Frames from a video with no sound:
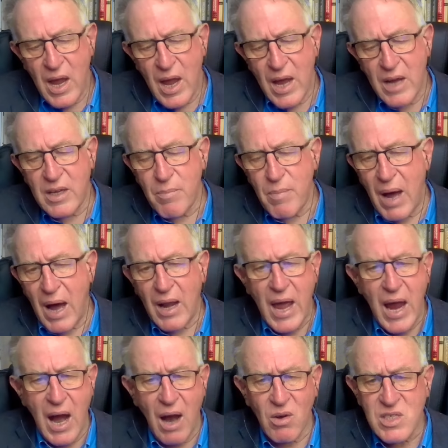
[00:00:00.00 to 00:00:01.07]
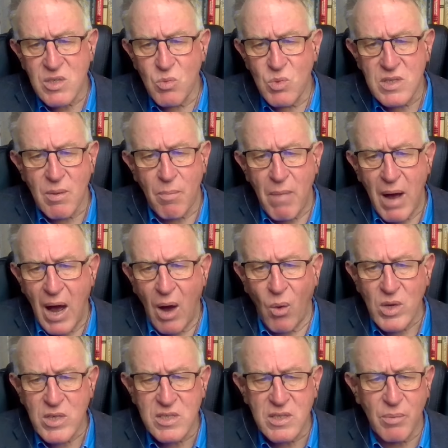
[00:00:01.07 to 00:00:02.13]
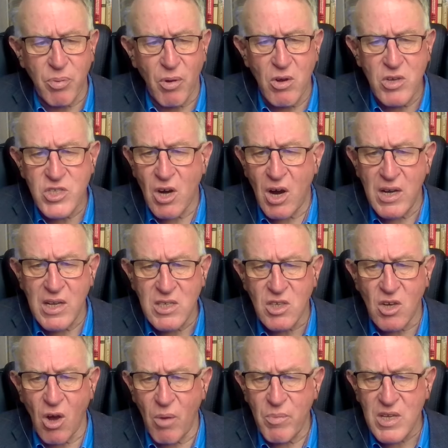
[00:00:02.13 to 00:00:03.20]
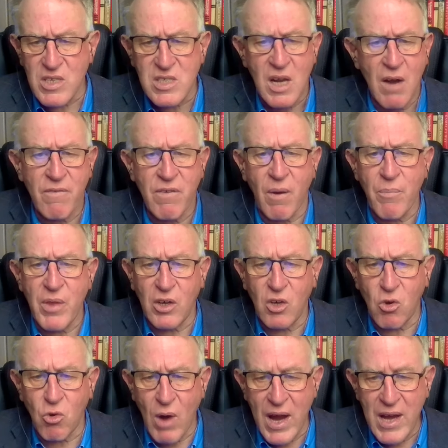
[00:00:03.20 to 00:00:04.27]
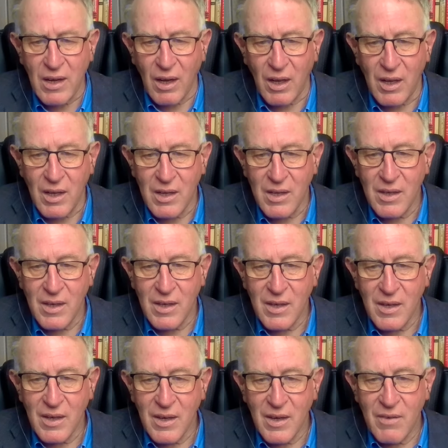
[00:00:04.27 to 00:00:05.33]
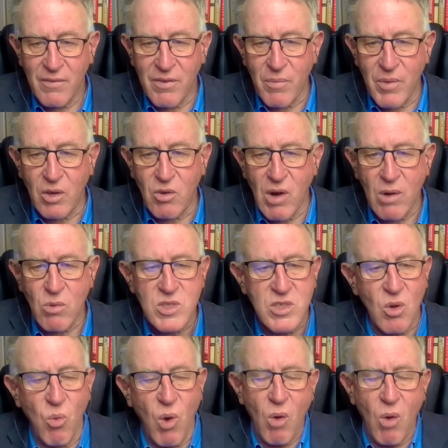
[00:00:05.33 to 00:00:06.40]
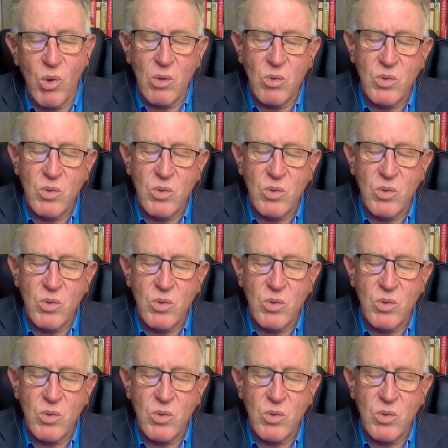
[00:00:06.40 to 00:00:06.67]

And Kamala Harris was a Maoist, a pro-Chinese communist from the cradle. From the cradle. So what we'll